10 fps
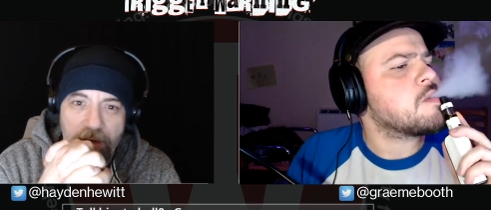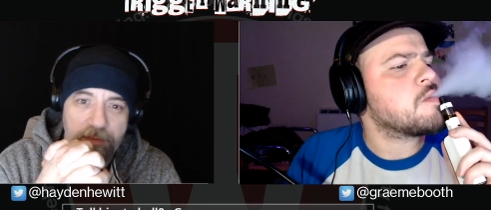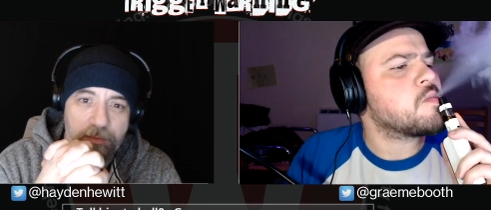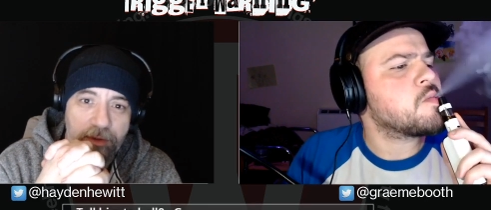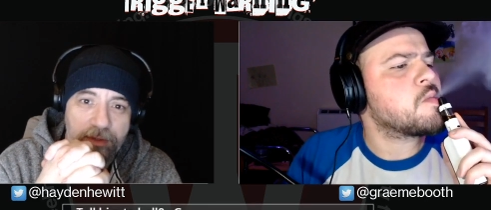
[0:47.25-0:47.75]
Speaker 1: it's
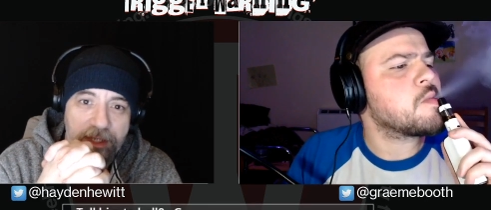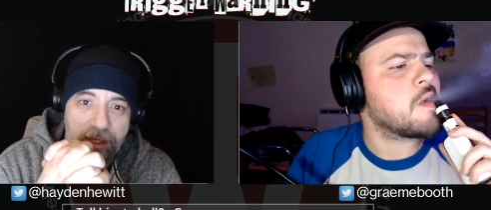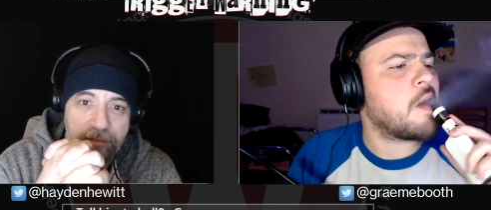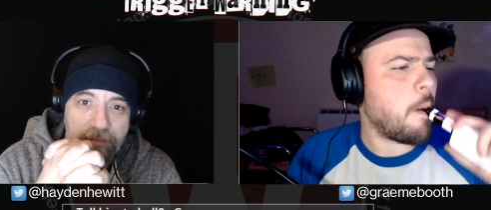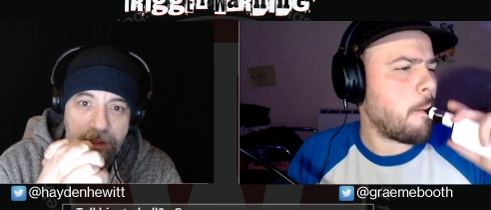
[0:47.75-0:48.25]
brew
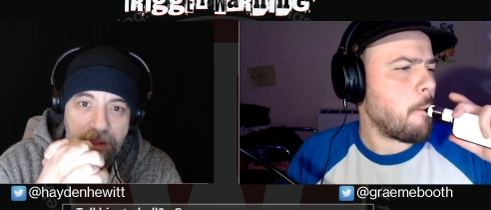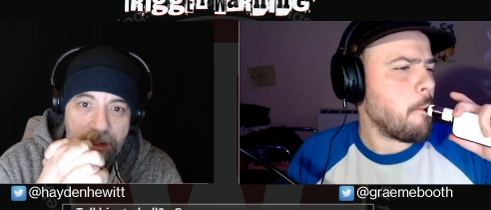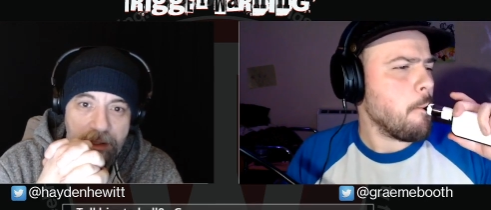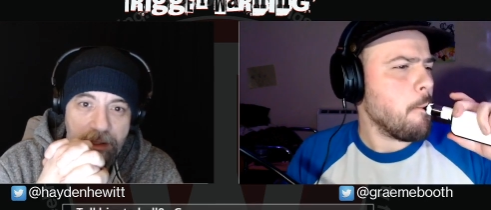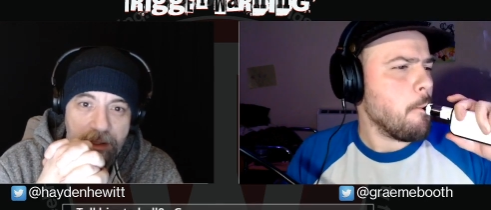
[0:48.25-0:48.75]
time,
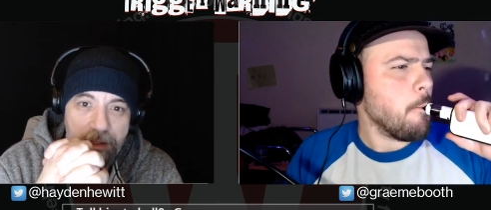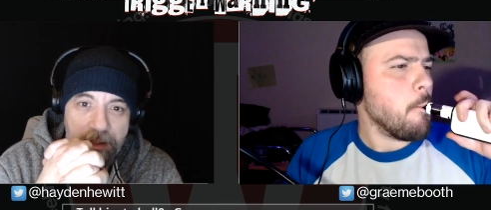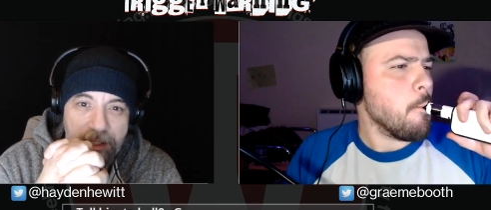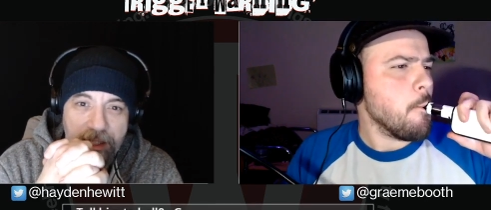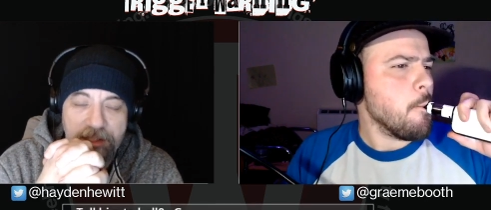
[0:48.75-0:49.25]

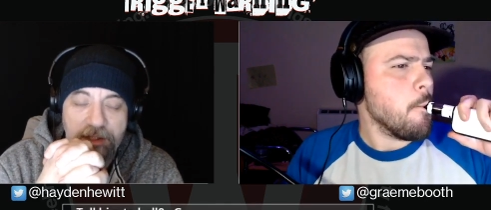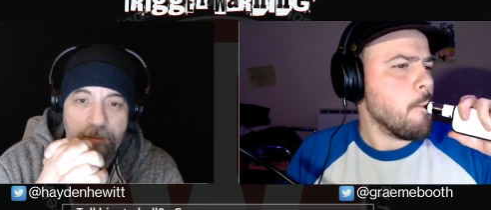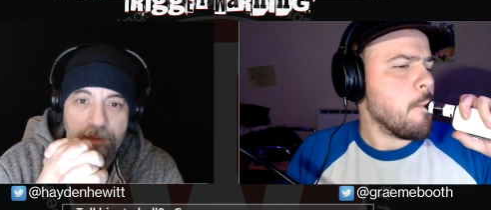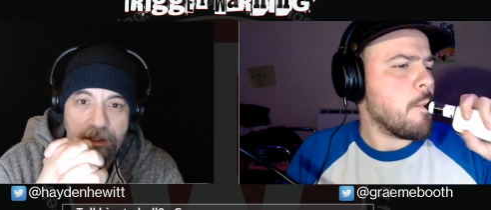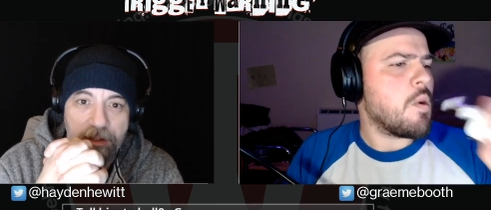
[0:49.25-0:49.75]
nice
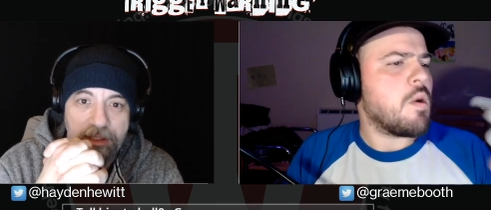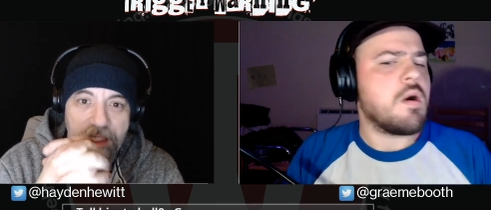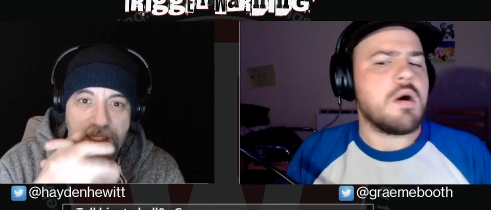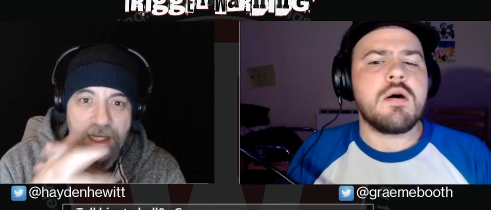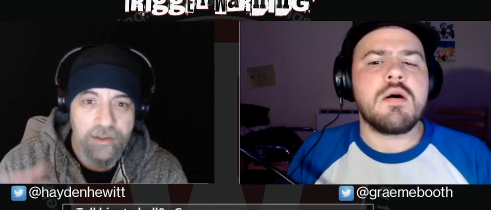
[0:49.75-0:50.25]
cup of Yorkshire
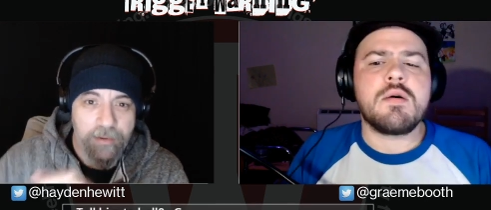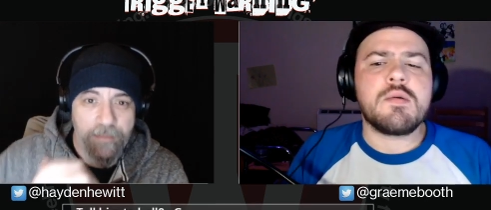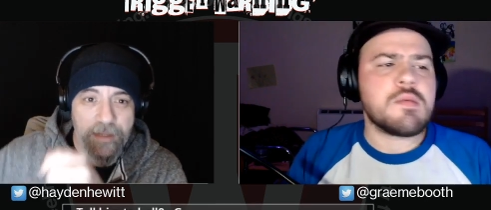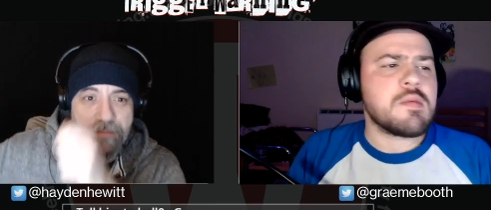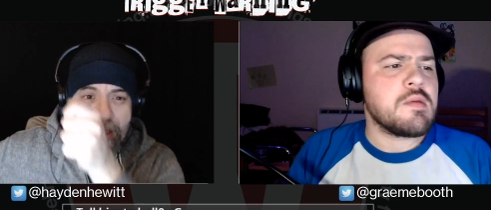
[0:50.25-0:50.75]
tea," and held up a
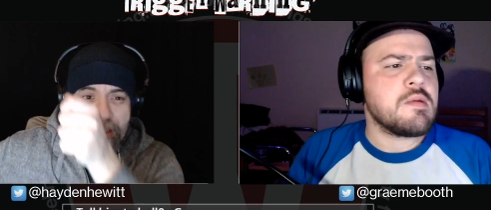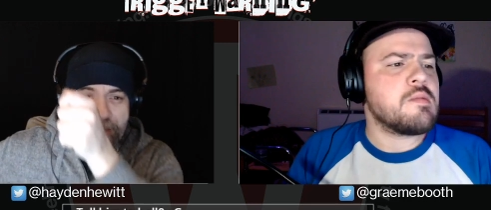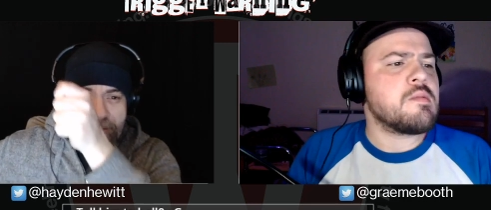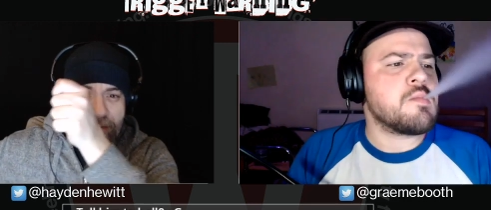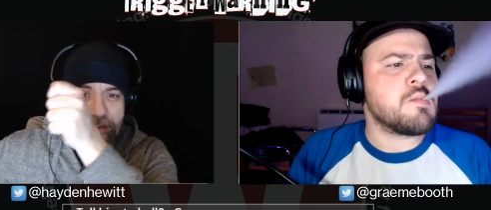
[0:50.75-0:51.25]
big bag
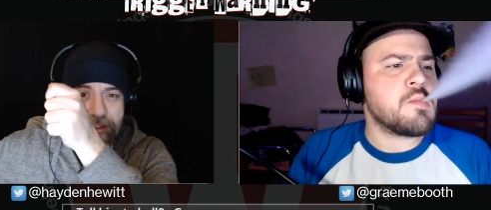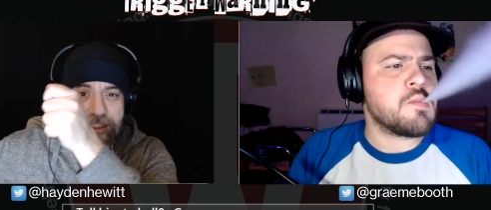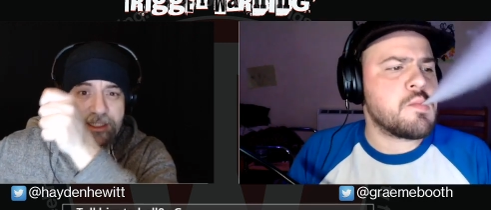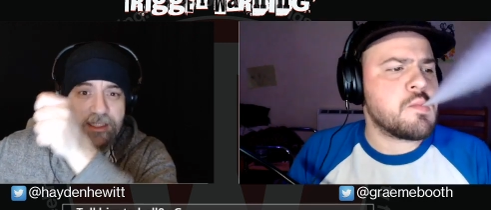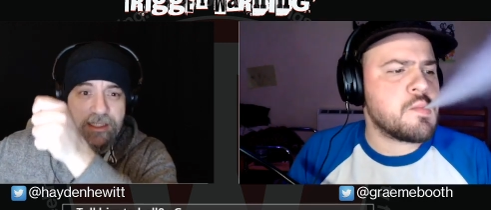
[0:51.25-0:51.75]
of
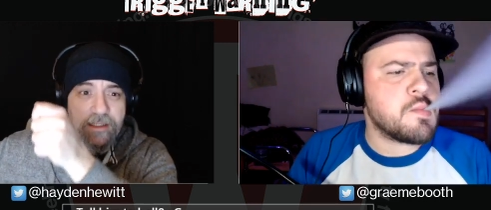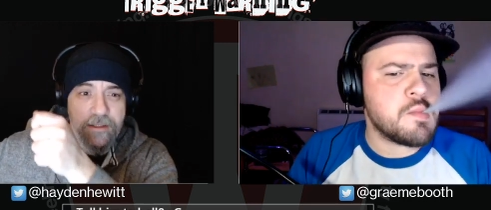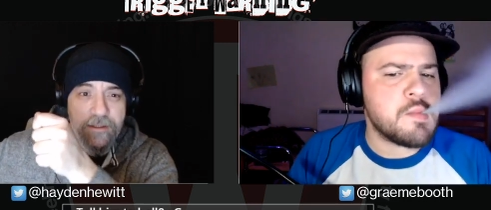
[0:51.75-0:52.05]
Yorkshire tea.